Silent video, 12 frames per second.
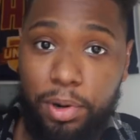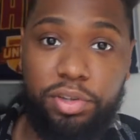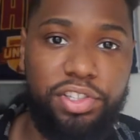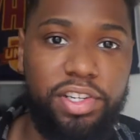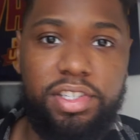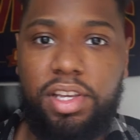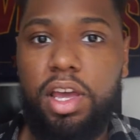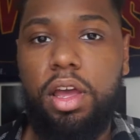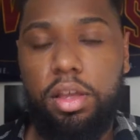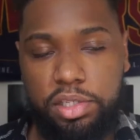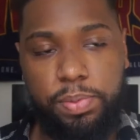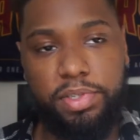purchase,
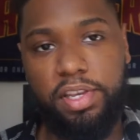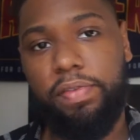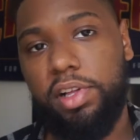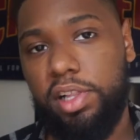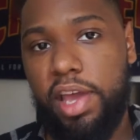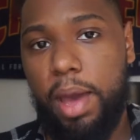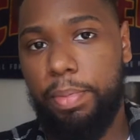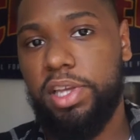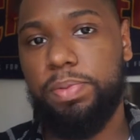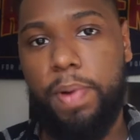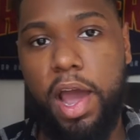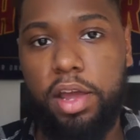specifically at
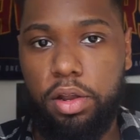Best Buy.